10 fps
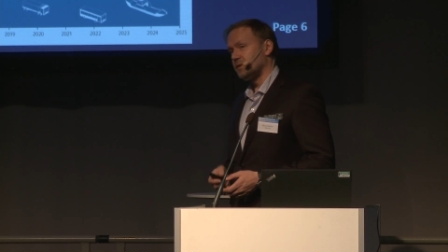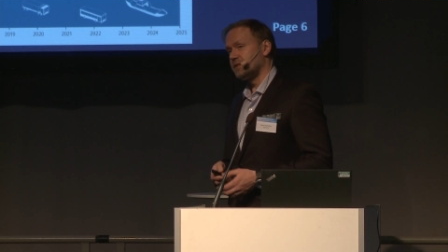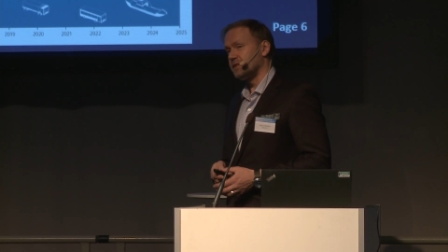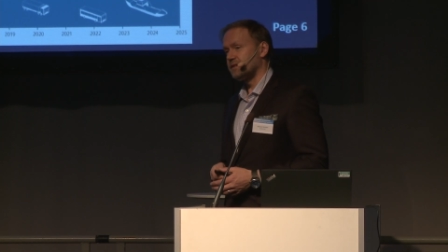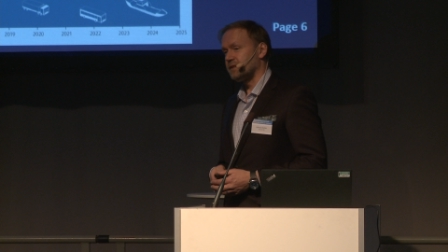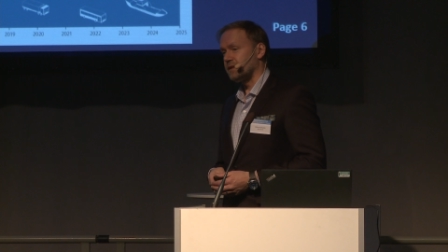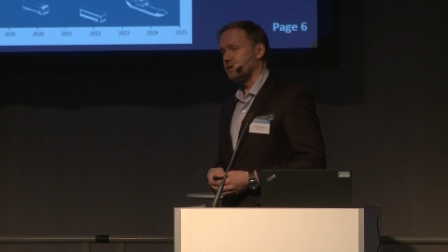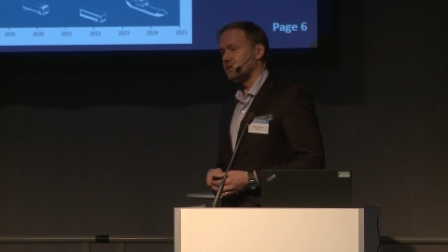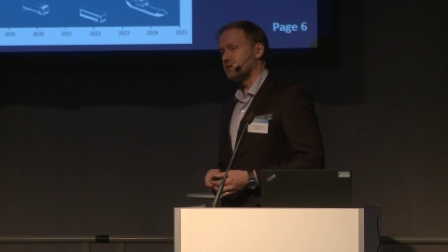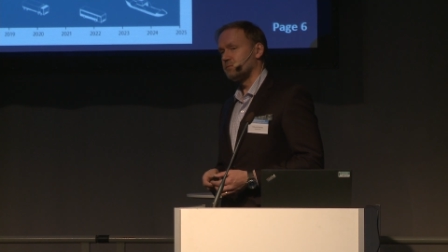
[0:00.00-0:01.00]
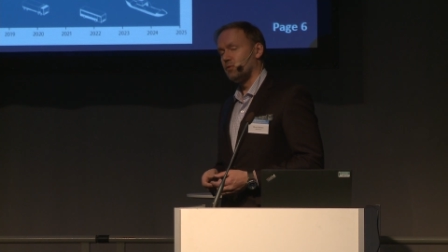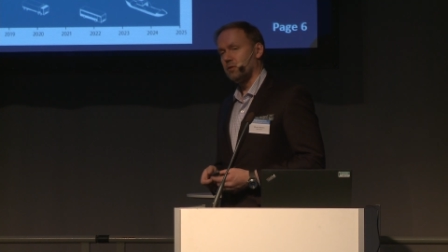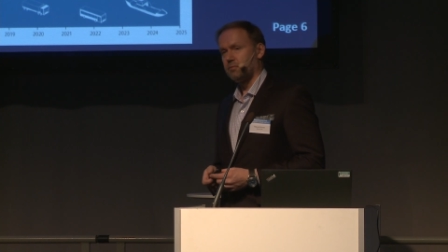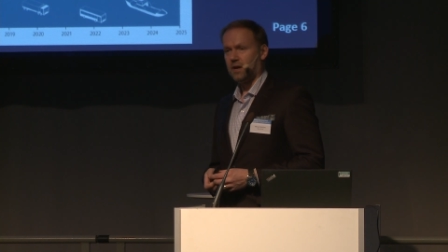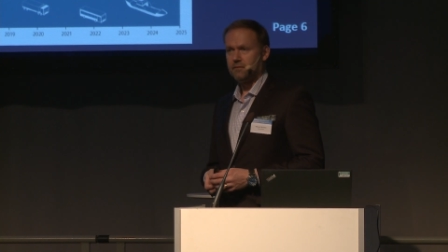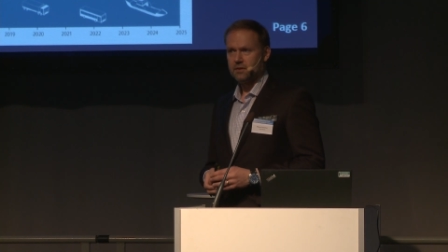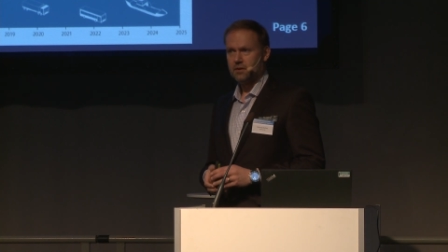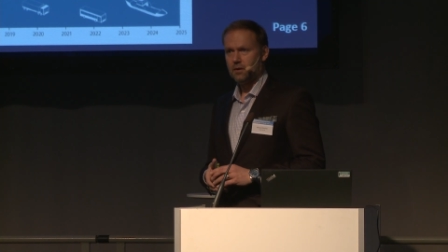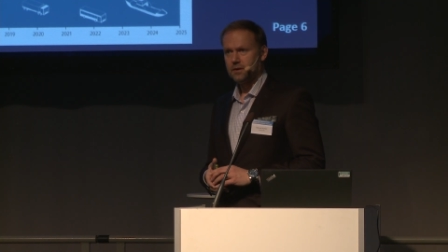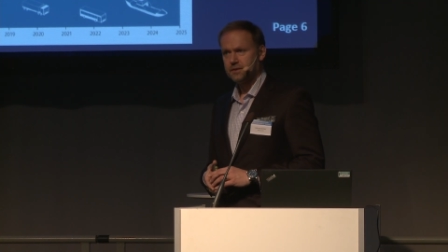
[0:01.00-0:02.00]
which is in small private
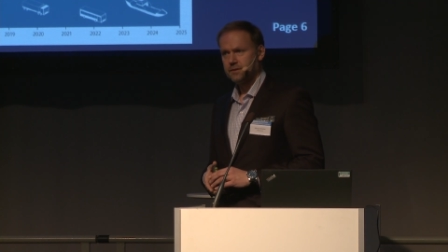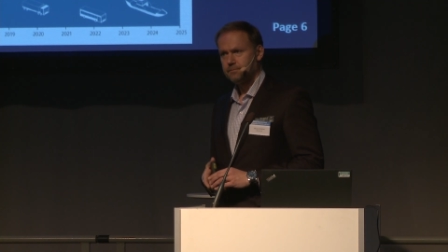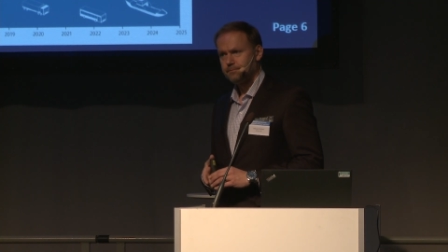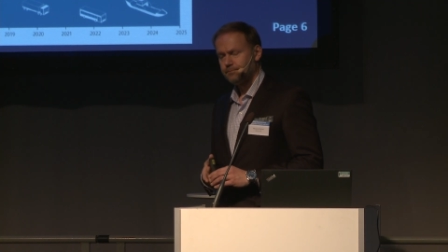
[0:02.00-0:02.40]
cars.